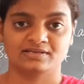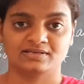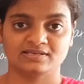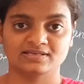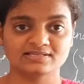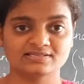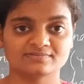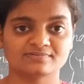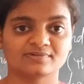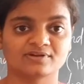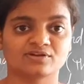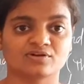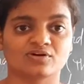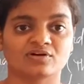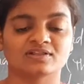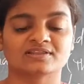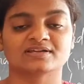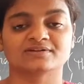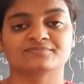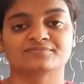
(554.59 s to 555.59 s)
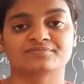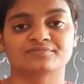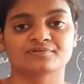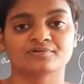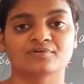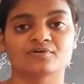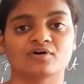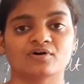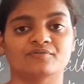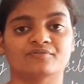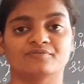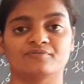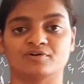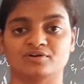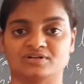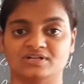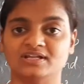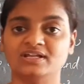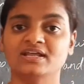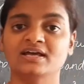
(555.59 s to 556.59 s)
Yes, we call that flow of
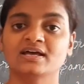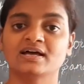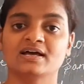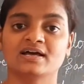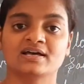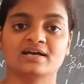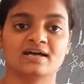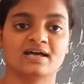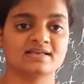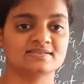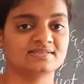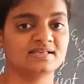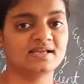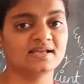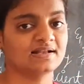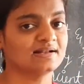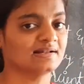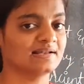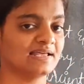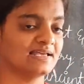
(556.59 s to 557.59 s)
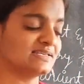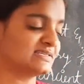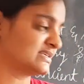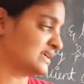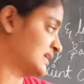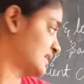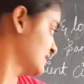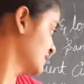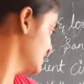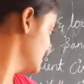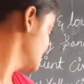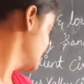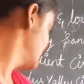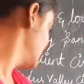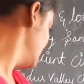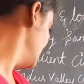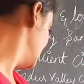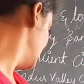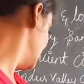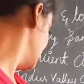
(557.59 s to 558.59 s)
water as a glacier.
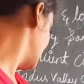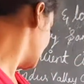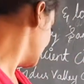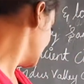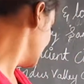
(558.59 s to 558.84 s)
See here,